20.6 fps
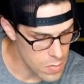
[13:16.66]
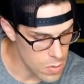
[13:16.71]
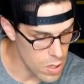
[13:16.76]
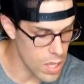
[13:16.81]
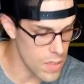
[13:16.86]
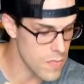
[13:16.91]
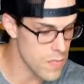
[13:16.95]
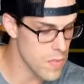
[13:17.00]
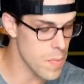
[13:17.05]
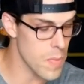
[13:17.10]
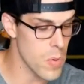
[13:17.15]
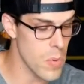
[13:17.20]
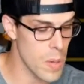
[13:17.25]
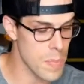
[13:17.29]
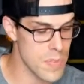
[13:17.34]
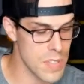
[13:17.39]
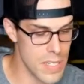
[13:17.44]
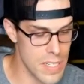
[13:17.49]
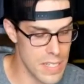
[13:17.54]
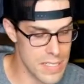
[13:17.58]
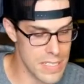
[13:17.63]
their
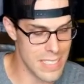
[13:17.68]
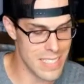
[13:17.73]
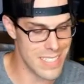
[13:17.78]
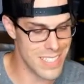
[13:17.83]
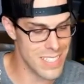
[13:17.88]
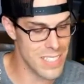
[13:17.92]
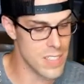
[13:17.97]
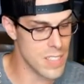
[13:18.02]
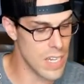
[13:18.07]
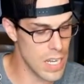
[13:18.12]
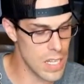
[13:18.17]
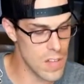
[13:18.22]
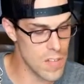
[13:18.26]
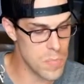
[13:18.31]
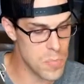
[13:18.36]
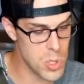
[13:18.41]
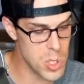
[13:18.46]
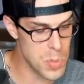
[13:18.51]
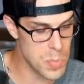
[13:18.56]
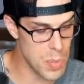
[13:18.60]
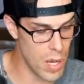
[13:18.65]
website it says, this style
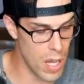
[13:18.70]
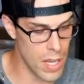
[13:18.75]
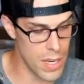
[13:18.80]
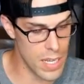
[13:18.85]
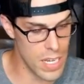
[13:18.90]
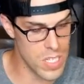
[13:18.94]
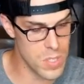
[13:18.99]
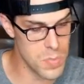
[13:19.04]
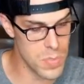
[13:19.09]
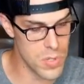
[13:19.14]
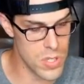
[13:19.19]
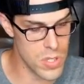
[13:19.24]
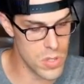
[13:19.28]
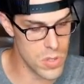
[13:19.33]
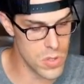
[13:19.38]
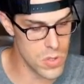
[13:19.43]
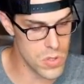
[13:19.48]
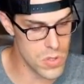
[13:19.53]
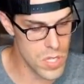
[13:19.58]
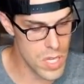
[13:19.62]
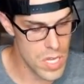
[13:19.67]
of bush pot has been
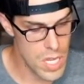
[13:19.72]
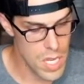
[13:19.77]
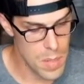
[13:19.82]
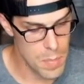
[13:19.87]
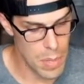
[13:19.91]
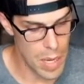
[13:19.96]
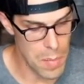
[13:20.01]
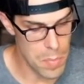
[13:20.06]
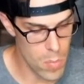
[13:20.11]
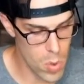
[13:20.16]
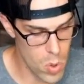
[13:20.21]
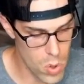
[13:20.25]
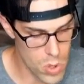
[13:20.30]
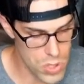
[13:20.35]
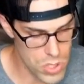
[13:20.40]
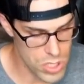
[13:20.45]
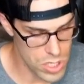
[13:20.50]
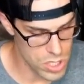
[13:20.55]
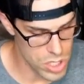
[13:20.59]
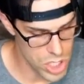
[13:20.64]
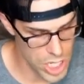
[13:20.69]
used by
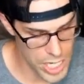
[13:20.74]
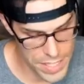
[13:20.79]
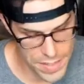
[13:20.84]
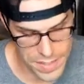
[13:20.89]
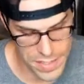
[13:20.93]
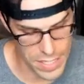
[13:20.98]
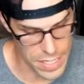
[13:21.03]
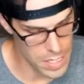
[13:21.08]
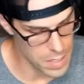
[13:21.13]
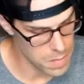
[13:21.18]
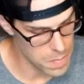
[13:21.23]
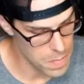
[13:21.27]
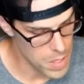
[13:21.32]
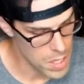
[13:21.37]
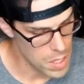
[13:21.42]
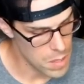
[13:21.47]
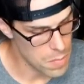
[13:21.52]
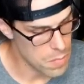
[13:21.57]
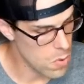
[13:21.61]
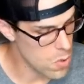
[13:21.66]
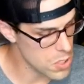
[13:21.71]
Mors Kachansky.
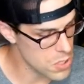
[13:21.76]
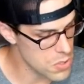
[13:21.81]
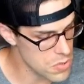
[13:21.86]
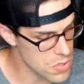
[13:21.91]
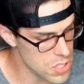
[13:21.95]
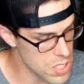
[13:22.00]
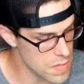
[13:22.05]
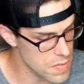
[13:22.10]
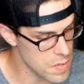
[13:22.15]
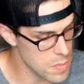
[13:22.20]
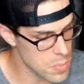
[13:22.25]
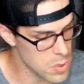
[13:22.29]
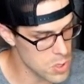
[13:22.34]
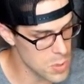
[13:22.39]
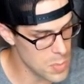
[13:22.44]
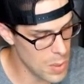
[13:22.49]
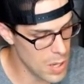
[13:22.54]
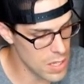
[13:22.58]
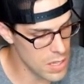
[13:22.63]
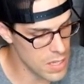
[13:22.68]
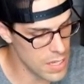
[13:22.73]
Mors received a
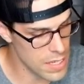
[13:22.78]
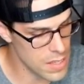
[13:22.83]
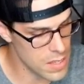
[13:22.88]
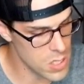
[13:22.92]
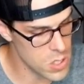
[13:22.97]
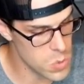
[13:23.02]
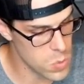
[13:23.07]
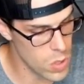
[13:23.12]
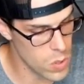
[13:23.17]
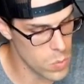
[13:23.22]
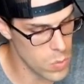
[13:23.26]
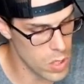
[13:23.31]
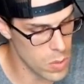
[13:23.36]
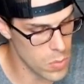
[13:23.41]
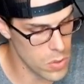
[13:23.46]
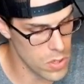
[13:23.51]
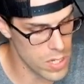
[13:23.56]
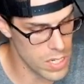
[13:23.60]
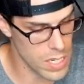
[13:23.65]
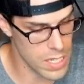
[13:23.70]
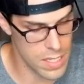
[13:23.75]
bush pot like this one while
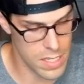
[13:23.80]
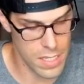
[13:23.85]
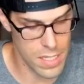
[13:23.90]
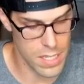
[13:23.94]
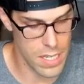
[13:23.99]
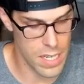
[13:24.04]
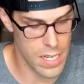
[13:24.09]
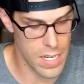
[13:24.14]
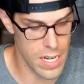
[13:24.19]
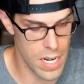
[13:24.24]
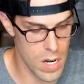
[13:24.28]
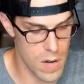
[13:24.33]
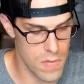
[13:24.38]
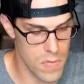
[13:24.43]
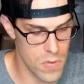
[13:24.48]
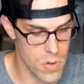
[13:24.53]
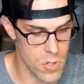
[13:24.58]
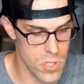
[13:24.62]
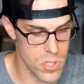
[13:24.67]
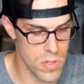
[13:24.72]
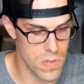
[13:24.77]
working at the Canadian Air
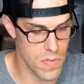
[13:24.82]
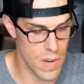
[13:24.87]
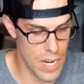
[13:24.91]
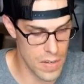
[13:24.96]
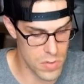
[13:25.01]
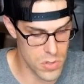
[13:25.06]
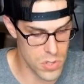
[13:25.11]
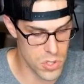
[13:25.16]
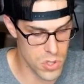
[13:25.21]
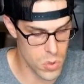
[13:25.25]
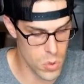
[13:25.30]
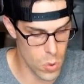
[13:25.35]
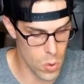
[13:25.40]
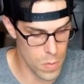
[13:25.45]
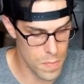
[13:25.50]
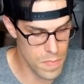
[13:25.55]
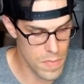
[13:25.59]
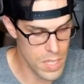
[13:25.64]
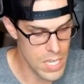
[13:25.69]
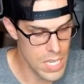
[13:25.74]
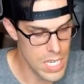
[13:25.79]
Force Survival
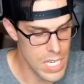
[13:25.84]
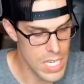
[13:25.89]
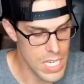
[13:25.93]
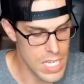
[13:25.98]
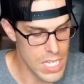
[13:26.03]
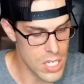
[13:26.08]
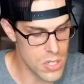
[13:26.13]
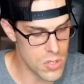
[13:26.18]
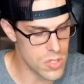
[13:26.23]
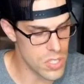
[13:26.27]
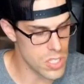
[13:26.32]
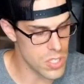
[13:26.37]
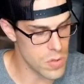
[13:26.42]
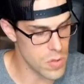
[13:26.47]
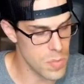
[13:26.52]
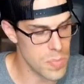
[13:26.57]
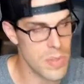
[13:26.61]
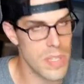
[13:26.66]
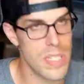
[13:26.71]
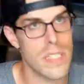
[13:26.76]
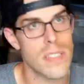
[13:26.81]
School. He used it to
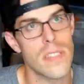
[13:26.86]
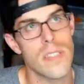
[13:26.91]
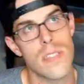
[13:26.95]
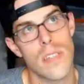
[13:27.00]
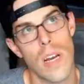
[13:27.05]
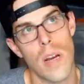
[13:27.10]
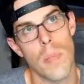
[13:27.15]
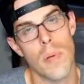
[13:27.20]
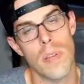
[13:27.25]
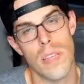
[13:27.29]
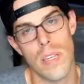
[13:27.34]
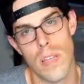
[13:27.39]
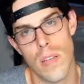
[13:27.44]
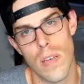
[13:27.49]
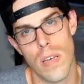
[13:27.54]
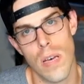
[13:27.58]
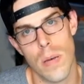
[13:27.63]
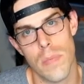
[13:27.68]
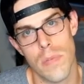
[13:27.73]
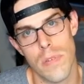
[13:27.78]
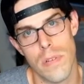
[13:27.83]
replace, sorry about the
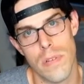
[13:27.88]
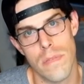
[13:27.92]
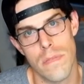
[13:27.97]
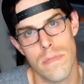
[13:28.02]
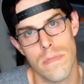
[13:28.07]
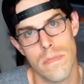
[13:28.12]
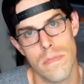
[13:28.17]
helicopter.